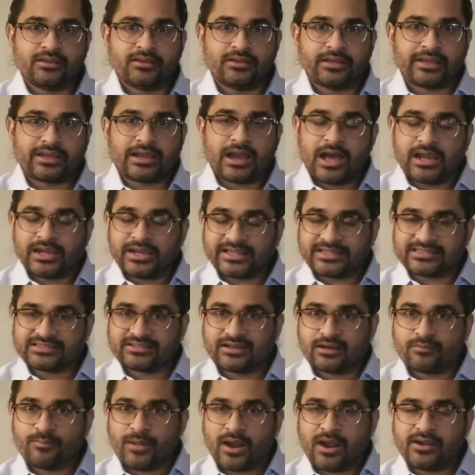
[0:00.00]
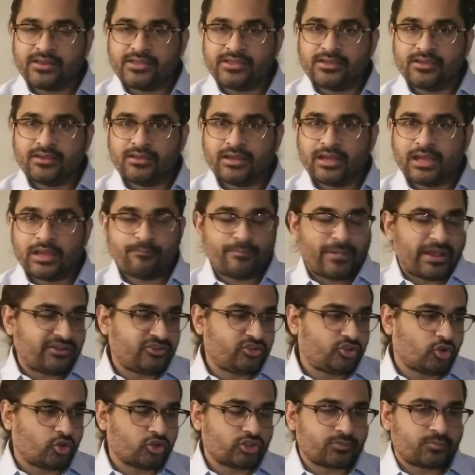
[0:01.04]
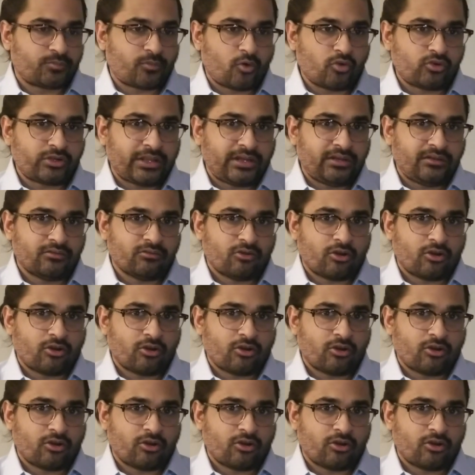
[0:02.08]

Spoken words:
a Carl Exner body, a Ben Jones protein,